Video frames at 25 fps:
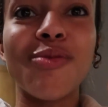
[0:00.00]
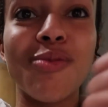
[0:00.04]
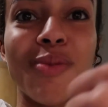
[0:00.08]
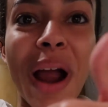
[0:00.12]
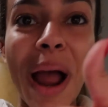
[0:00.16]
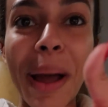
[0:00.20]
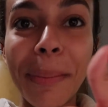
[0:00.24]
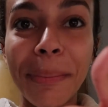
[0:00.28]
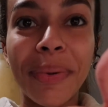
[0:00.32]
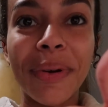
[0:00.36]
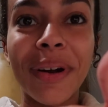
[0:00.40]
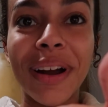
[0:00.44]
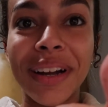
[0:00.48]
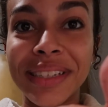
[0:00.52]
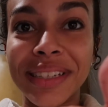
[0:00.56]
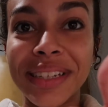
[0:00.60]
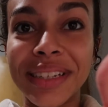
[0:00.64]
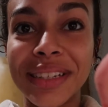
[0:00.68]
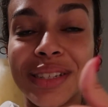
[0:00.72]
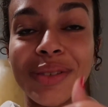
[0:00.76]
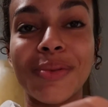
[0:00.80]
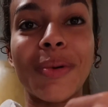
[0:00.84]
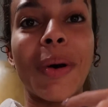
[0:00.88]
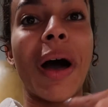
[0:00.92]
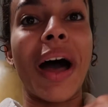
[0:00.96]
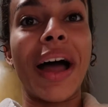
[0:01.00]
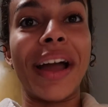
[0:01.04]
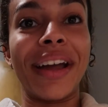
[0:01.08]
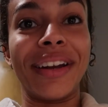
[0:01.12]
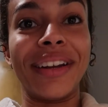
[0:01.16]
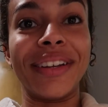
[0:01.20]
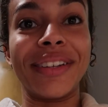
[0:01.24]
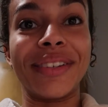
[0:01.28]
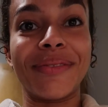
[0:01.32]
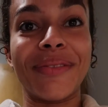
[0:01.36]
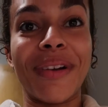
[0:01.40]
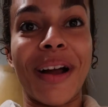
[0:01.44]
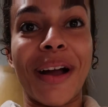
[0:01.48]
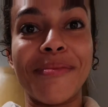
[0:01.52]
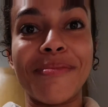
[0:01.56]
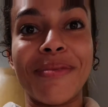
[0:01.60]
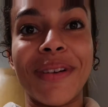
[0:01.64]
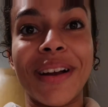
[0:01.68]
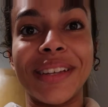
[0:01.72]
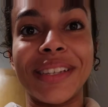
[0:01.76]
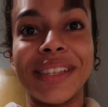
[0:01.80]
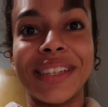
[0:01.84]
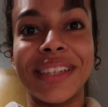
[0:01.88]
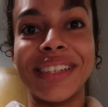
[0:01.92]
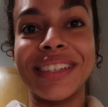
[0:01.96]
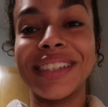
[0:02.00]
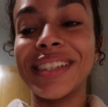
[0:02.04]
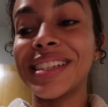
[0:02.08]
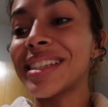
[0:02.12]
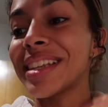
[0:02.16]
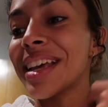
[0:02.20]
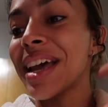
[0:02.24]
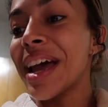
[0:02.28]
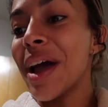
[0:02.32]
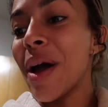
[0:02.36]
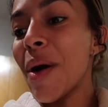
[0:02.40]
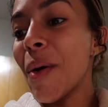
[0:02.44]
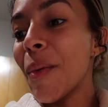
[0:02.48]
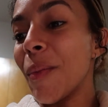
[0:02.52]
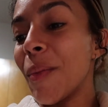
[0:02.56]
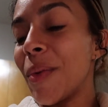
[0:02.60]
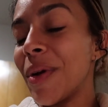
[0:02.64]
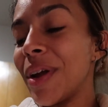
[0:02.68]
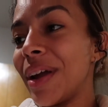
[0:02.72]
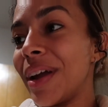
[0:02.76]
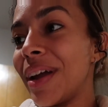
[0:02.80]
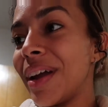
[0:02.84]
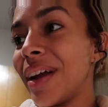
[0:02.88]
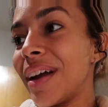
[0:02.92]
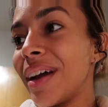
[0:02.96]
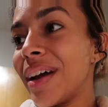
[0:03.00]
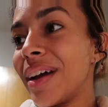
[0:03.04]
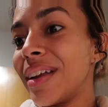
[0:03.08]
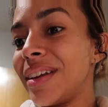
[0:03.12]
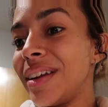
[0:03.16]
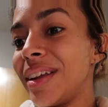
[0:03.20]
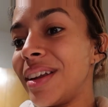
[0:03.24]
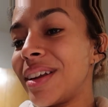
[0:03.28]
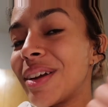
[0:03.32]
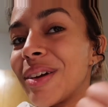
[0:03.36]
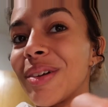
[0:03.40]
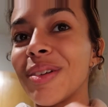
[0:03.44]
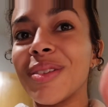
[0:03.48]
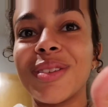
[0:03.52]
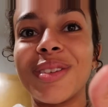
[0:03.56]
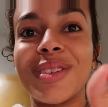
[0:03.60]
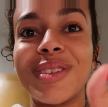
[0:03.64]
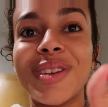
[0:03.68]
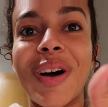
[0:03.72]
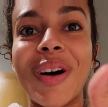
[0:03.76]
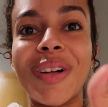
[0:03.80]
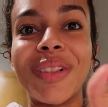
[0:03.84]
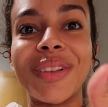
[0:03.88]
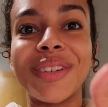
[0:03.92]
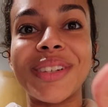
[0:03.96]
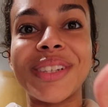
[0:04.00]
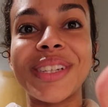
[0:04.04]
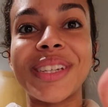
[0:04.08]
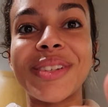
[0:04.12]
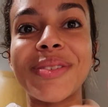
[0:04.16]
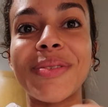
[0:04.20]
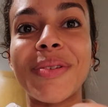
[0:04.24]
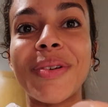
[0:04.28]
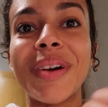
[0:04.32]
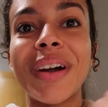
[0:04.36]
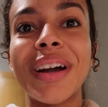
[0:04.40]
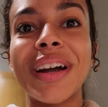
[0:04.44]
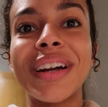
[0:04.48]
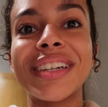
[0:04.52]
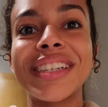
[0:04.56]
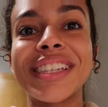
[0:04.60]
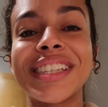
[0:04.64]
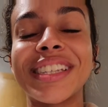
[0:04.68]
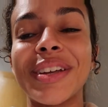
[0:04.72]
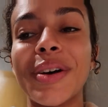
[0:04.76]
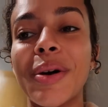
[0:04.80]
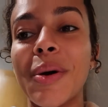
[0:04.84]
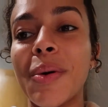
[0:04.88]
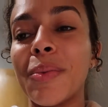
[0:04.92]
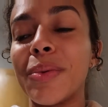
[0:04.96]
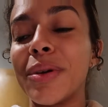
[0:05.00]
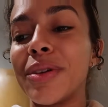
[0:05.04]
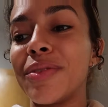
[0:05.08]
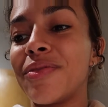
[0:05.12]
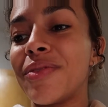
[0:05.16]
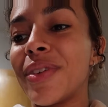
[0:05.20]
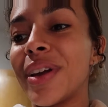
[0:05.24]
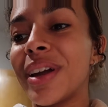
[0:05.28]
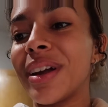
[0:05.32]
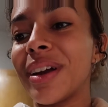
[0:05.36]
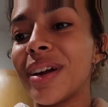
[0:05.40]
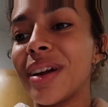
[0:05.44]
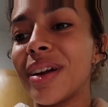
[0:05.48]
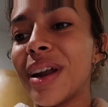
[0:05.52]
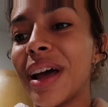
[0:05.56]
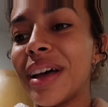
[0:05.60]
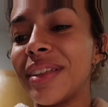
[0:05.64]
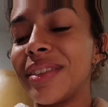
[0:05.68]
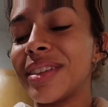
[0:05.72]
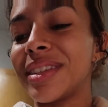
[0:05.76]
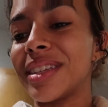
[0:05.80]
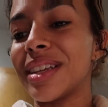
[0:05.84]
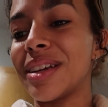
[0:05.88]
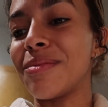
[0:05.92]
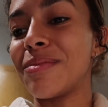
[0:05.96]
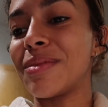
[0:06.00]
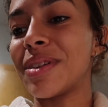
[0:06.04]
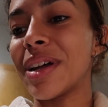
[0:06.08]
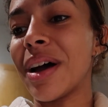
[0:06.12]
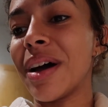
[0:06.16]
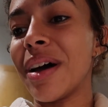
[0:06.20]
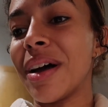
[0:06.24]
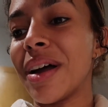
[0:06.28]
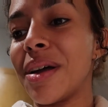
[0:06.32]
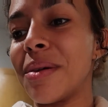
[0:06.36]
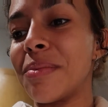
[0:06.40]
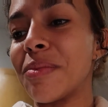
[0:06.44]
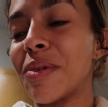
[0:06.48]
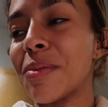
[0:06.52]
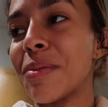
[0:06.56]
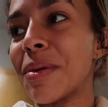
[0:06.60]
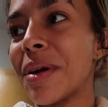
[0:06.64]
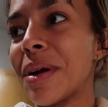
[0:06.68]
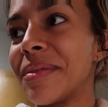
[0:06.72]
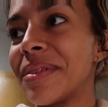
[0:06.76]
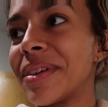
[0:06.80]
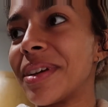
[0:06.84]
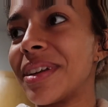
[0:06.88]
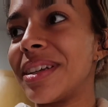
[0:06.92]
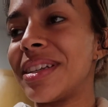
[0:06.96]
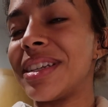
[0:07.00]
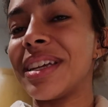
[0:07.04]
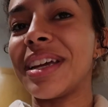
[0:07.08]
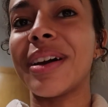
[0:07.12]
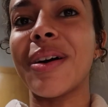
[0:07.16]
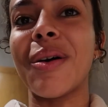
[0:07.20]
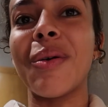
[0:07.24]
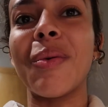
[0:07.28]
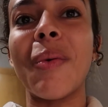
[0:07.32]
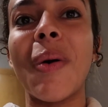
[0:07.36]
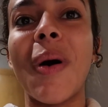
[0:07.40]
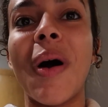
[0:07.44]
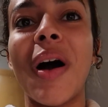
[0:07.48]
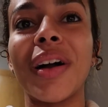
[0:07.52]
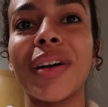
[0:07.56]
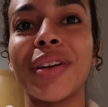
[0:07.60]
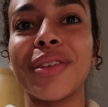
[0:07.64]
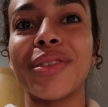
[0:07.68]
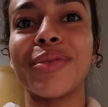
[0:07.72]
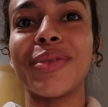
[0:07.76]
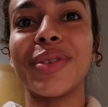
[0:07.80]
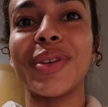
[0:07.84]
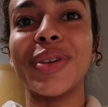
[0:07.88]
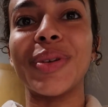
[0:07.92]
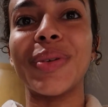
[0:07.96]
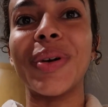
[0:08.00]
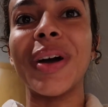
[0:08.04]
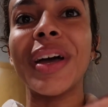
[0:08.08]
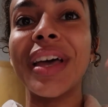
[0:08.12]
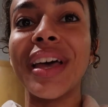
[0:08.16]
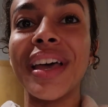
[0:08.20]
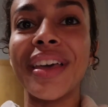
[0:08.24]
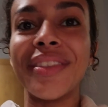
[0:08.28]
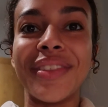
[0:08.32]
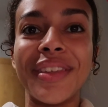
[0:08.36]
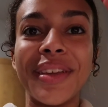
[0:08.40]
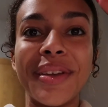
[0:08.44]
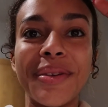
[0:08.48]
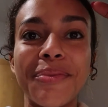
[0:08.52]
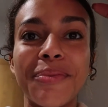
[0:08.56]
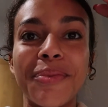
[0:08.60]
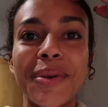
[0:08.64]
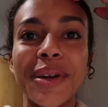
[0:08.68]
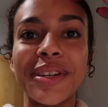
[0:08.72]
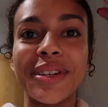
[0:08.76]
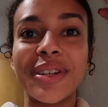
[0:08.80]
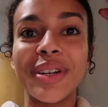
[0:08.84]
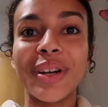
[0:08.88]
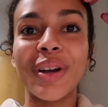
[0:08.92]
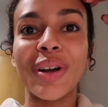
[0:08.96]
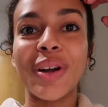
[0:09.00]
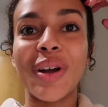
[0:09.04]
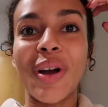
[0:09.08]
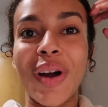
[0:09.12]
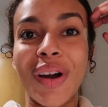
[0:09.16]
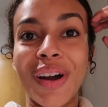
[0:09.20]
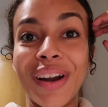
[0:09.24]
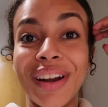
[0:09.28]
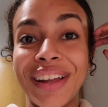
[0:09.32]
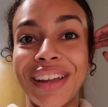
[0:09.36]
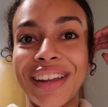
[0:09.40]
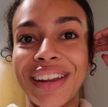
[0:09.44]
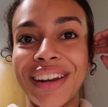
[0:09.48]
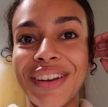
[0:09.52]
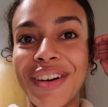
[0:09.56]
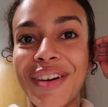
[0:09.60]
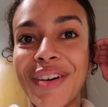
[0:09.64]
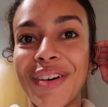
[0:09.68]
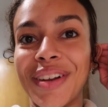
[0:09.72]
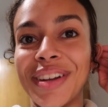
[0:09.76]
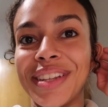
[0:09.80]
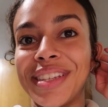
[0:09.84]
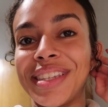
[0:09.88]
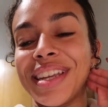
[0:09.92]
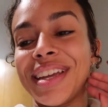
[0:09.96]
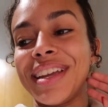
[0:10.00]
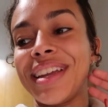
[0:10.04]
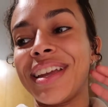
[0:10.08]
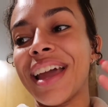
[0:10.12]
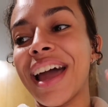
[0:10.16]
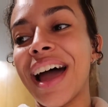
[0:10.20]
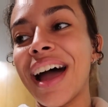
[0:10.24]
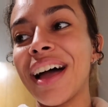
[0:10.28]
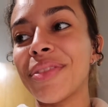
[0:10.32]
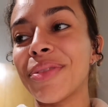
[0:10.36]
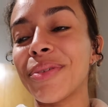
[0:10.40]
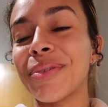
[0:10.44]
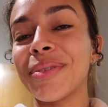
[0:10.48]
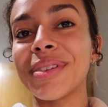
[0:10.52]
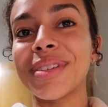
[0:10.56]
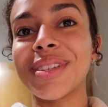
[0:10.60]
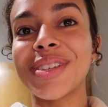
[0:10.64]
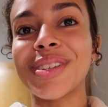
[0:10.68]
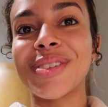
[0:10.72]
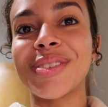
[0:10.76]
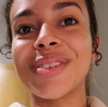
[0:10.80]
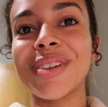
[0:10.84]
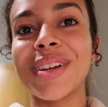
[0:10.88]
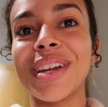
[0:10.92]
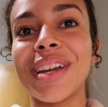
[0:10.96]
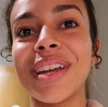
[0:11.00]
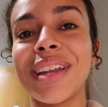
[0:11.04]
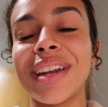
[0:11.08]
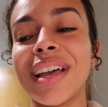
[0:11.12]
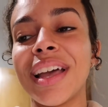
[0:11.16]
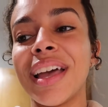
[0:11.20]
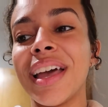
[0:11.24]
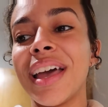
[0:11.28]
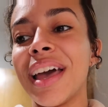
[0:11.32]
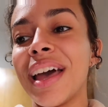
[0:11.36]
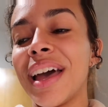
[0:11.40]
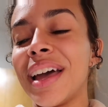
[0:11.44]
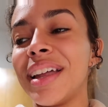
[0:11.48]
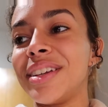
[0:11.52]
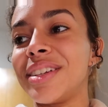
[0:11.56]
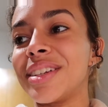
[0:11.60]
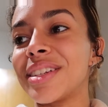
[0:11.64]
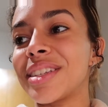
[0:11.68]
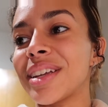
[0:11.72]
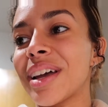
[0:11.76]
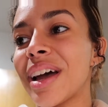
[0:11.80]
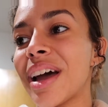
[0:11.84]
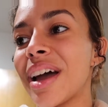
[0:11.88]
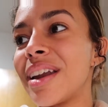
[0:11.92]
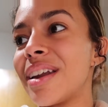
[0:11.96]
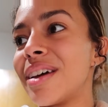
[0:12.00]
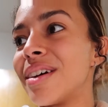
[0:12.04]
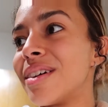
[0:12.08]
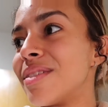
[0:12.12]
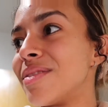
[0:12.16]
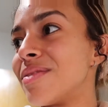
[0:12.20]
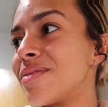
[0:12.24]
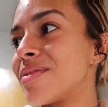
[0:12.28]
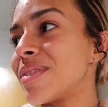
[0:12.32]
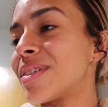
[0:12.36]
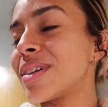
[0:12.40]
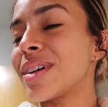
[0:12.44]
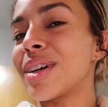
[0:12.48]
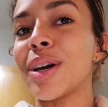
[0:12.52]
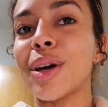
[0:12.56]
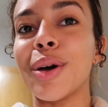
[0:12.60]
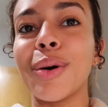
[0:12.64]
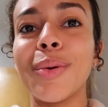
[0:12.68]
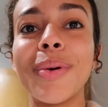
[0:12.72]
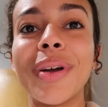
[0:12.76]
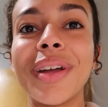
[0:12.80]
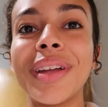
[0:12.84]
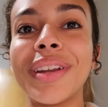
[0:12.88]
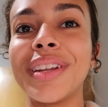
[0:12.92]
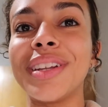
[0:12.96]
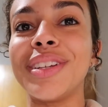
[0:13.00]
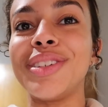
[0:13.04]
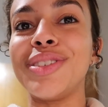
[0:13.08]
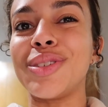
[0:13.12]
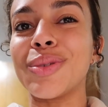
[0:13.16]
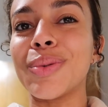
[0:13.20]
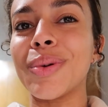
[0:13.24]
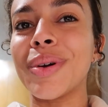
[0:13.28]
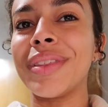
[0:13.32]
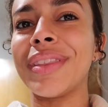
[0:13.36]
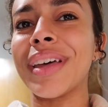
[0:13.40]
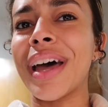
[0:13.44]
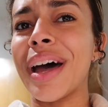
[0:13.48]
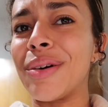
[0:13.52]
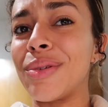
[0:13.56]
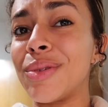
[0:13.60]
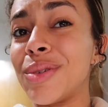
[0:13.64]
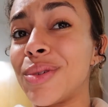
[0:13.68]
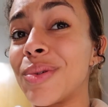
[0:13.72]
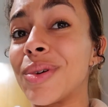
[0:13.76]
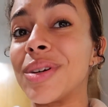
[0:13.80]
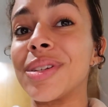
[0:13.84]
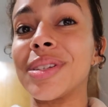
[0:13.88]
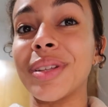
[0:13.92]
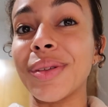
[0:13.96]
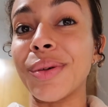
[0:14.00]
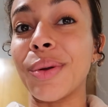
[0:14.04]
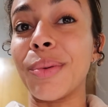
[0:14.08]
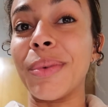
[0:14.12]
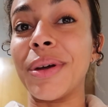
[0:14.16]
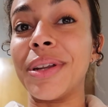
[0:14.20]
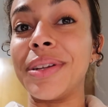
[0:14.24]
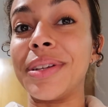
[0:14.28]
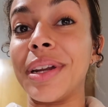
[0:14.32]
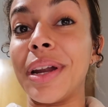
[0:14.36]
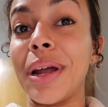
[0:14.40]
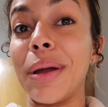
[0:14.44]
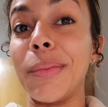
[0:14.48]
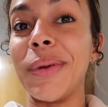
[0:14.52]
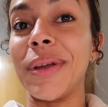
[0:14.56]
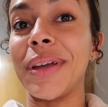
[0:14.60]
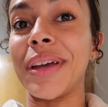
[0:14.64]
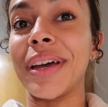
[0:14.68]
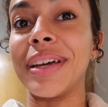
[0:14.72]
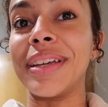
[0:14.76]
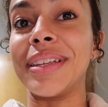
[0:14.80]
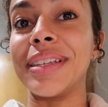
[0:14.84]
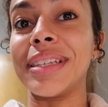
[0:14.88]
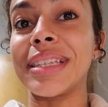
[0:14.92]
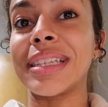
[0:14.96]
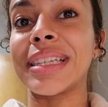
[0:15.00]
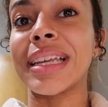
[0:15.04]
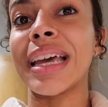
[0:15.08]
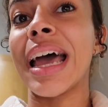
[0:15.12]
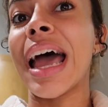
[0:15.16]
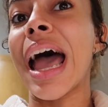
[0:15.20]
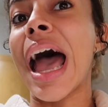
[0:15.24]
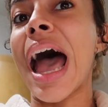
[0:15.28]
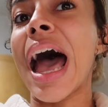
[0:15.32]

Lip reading: wrap presents. Well, I need to wrap presents. We need to go to the dollar store. So we figured at the same time, we're probably gonna take a walk through the Winter Garden on St. Catherine Street and just kind of go and enjoy the outdoors a little bit today, because